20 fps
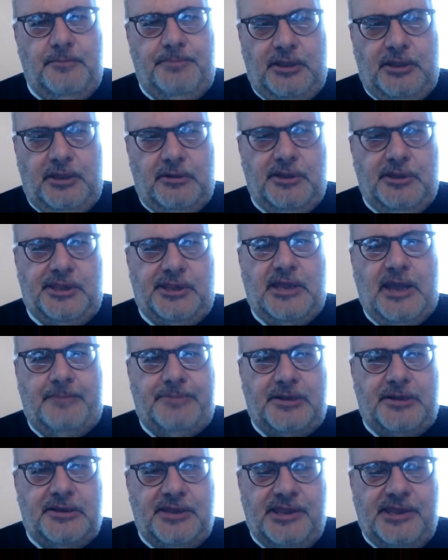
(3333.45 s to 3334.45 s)
because
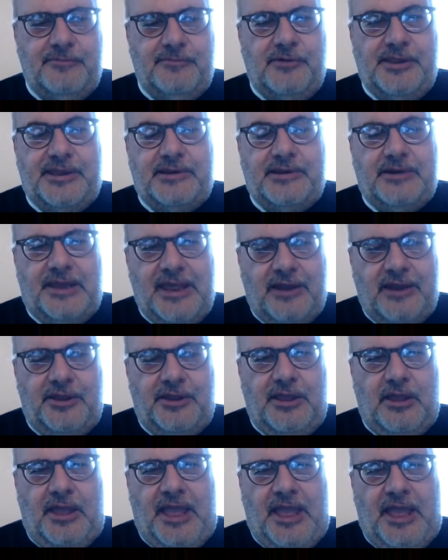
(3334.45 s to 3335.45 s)
capitalism was
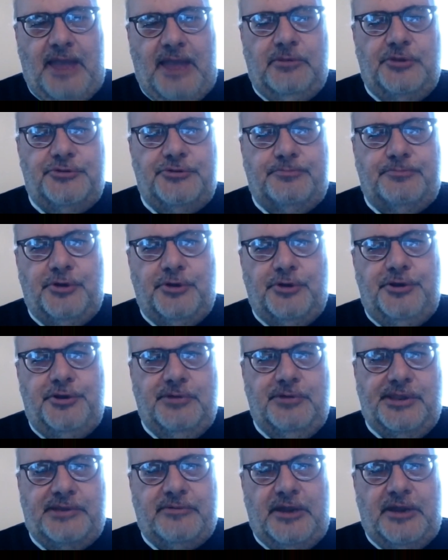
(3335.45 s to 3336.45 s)
clearly able to
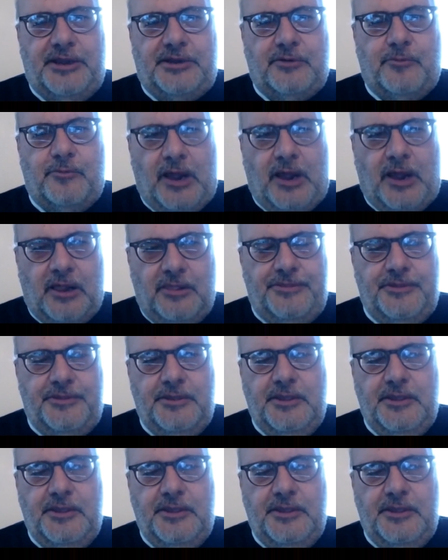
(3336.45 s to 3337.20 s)
produce greater wealth.